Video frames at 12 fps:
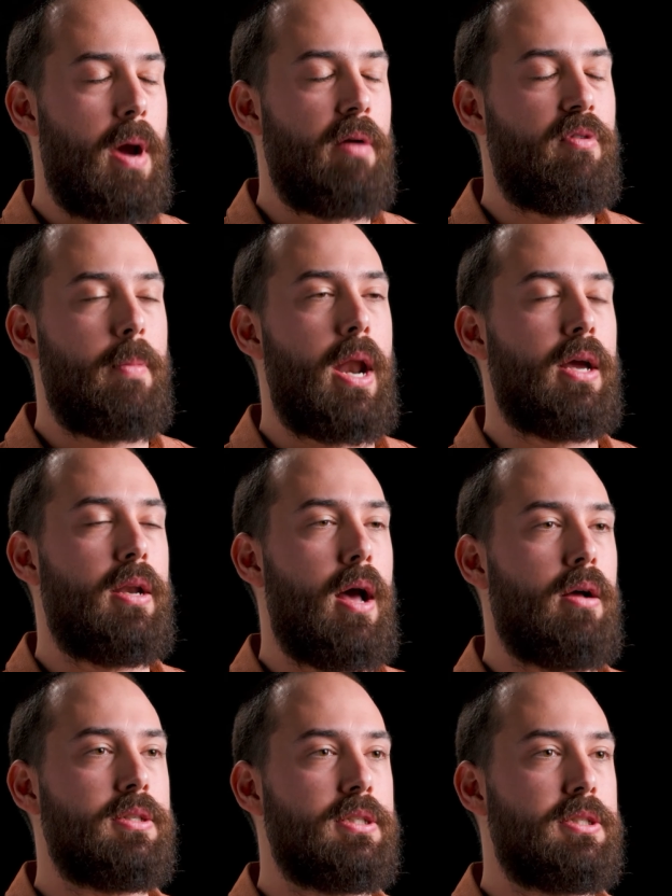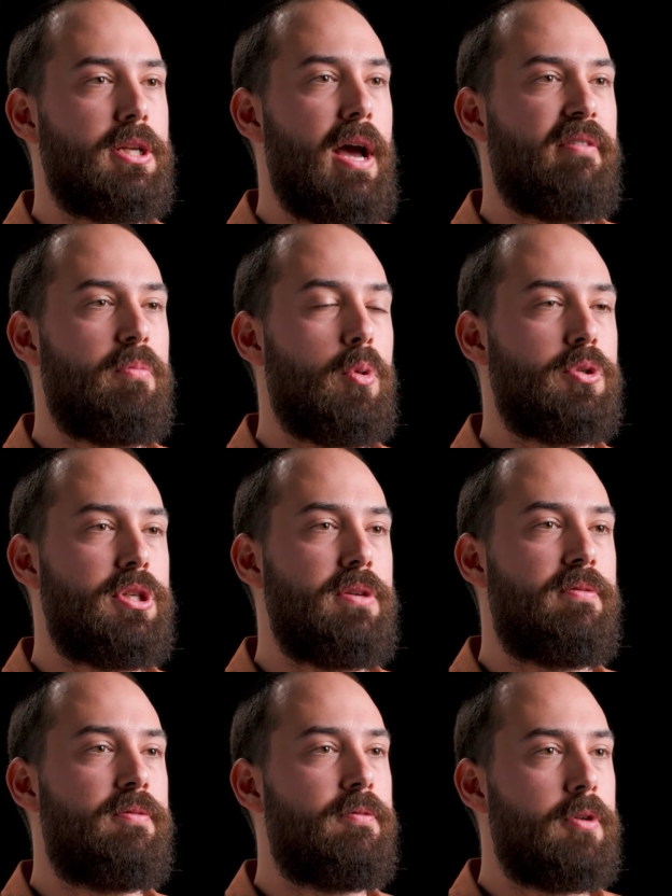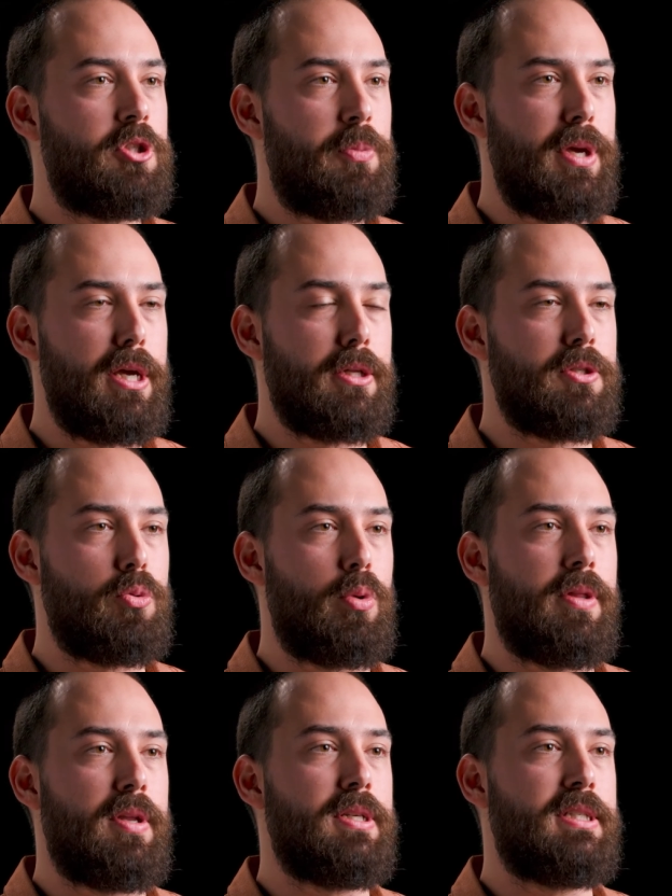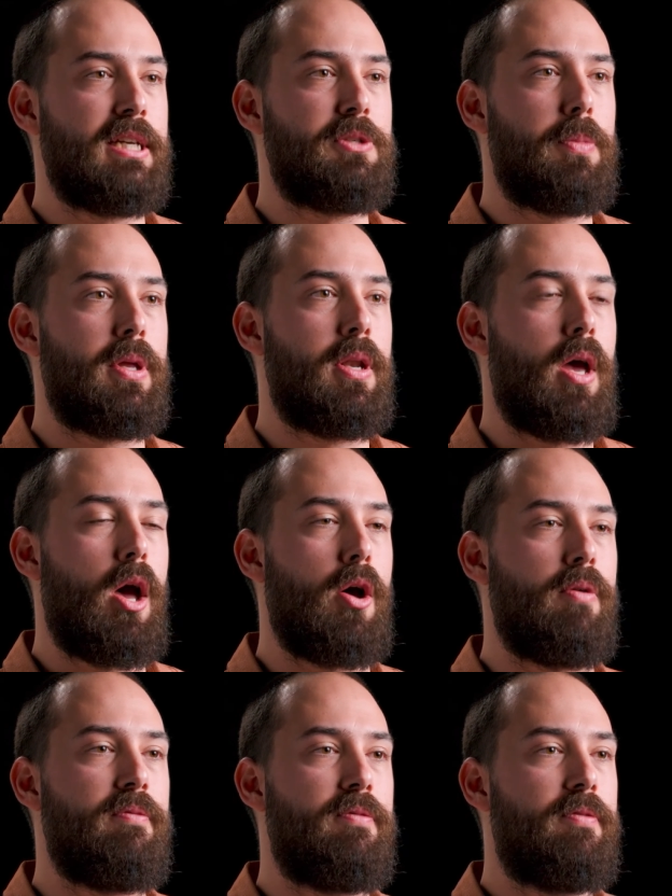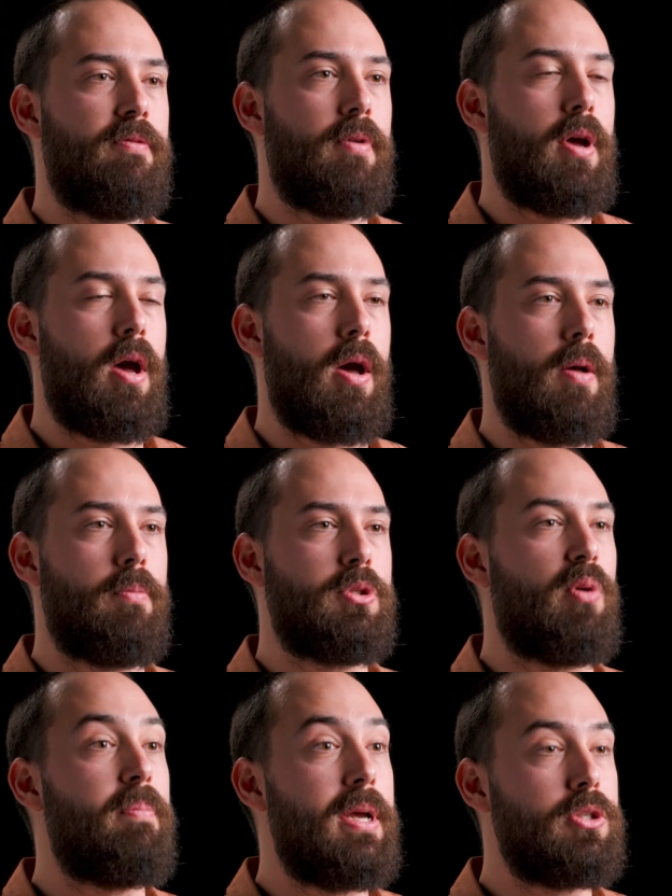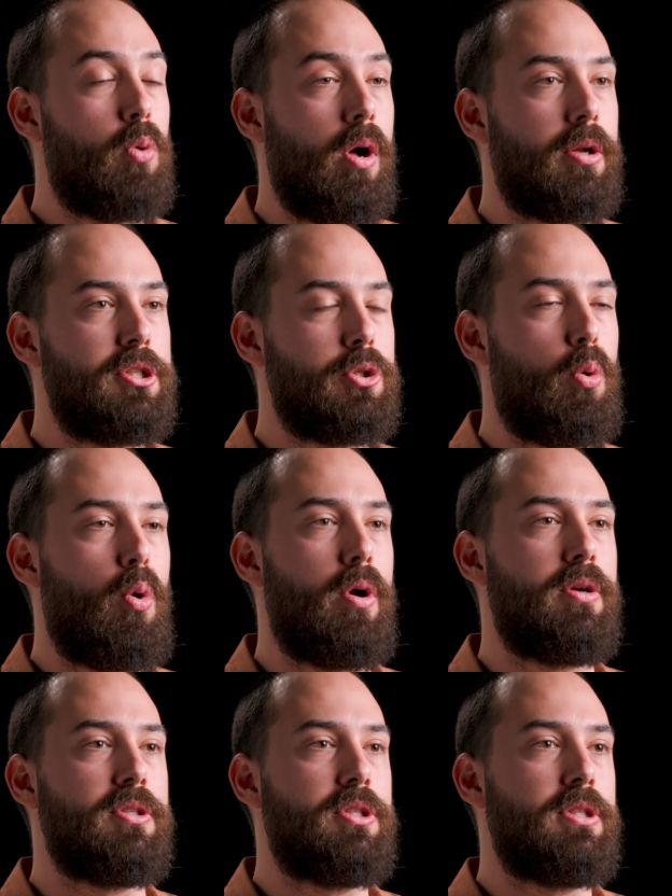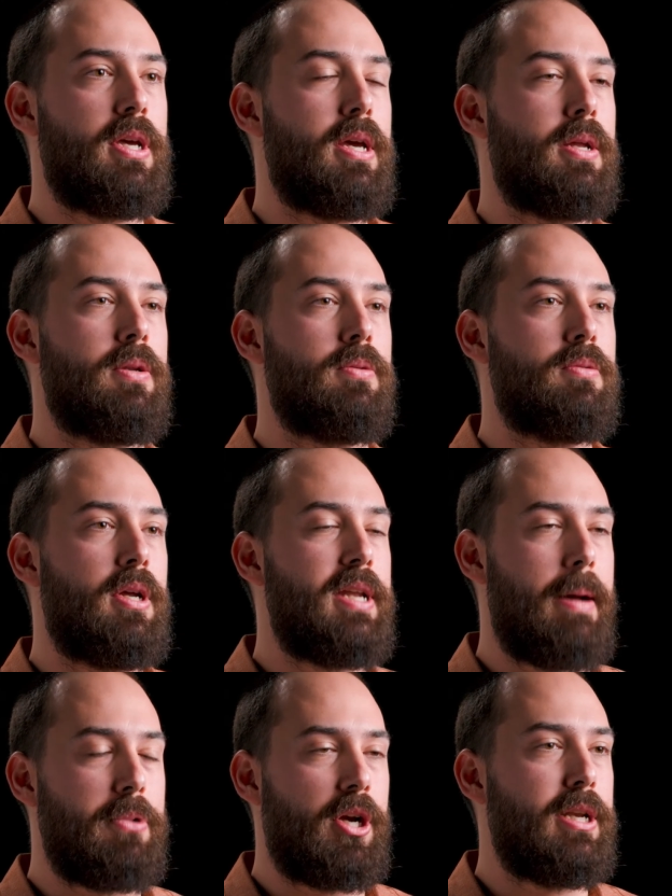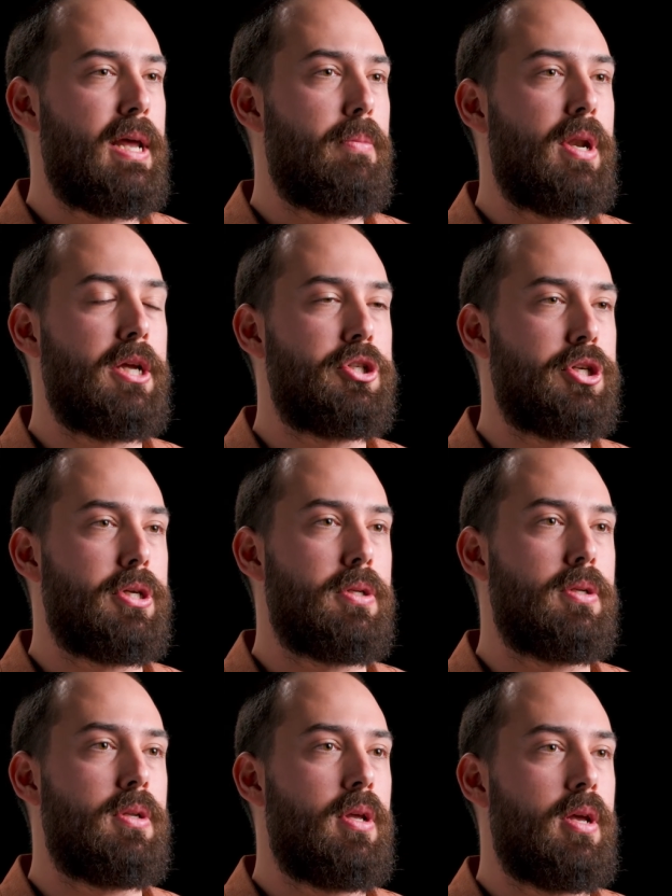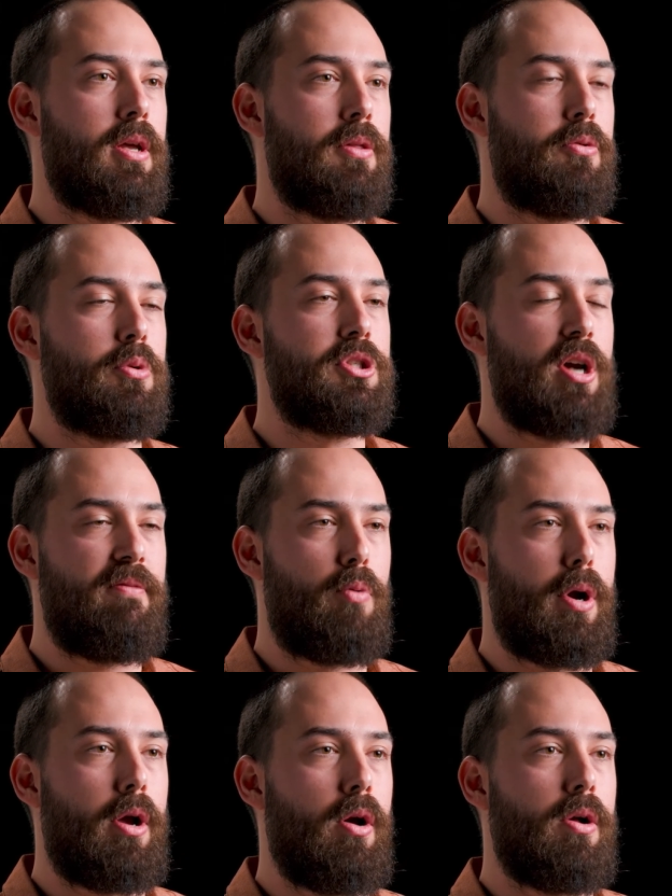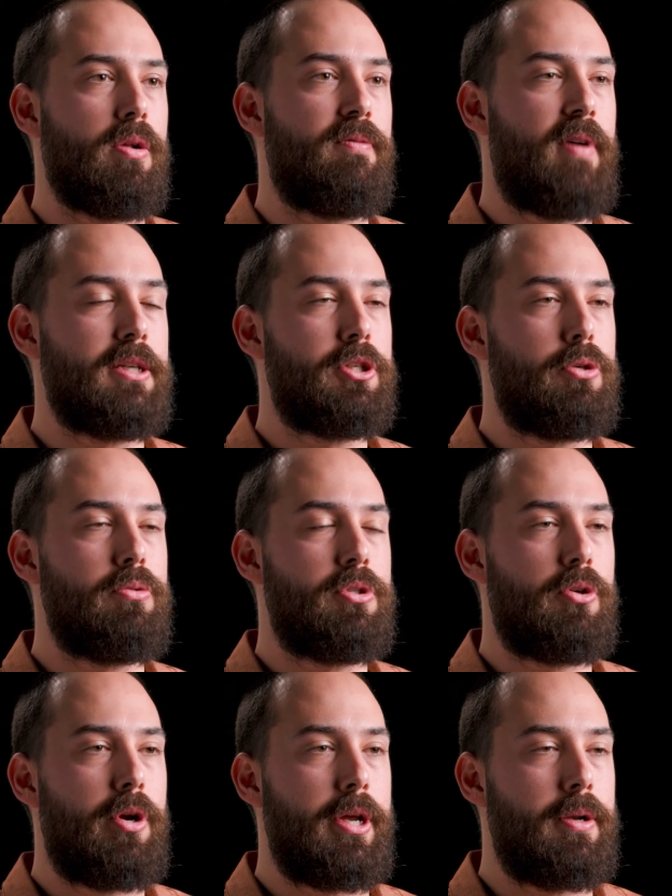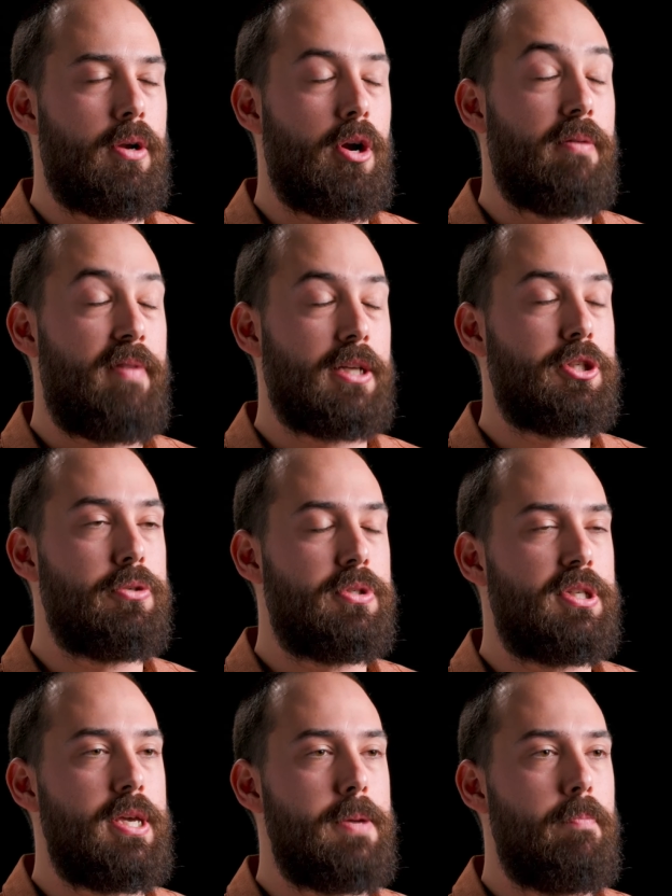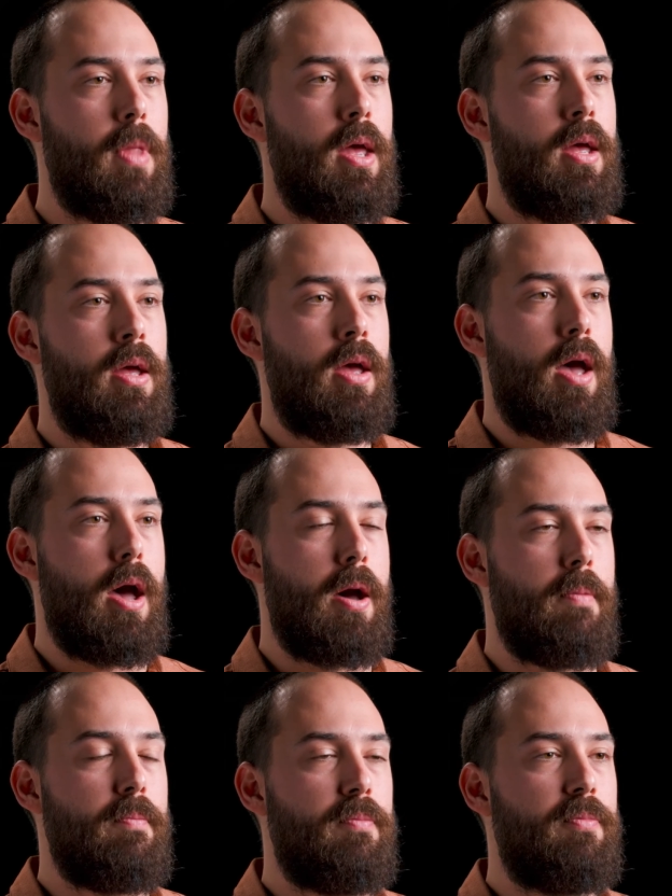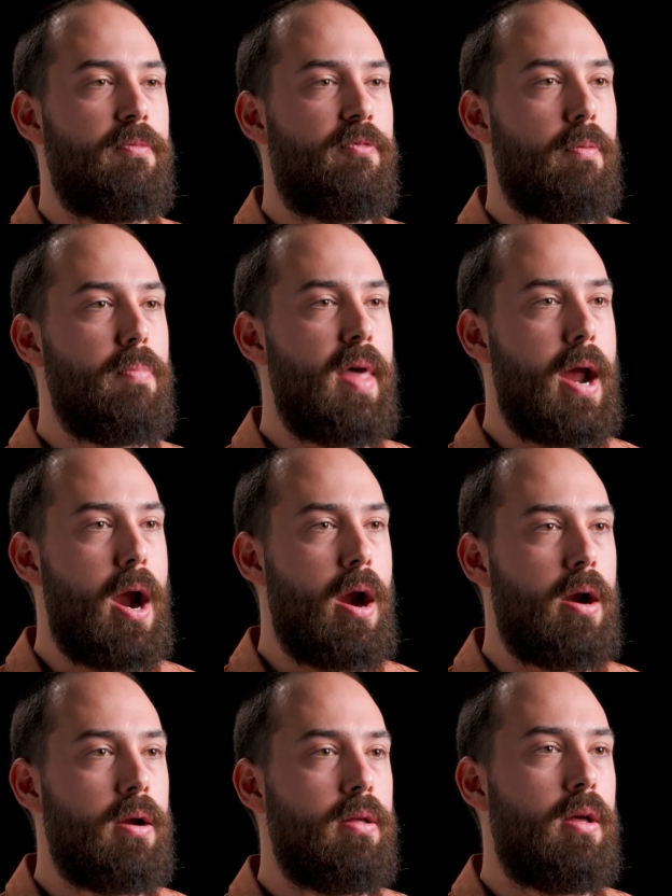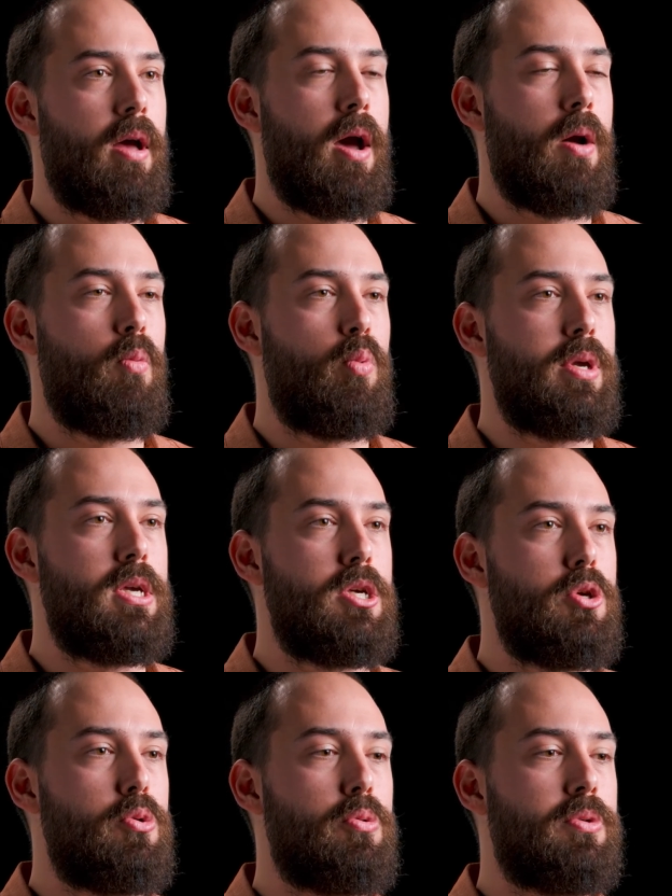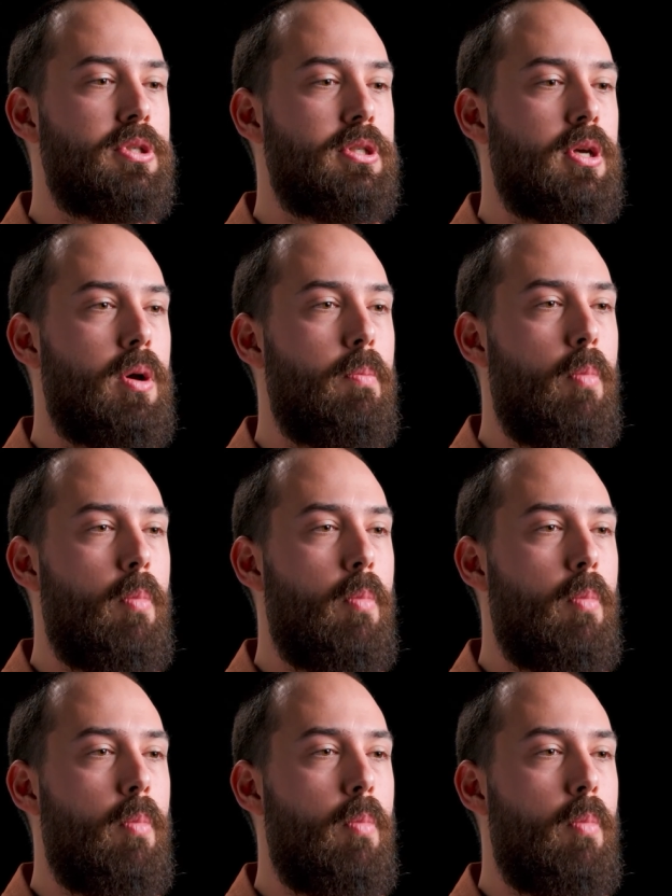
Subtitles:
bioinformatic analysis at Active Motif first begins with an assessment of sort of base quality scores and adaptive contamination through a software called FASTQ Screen or FASTQC. From there, we use a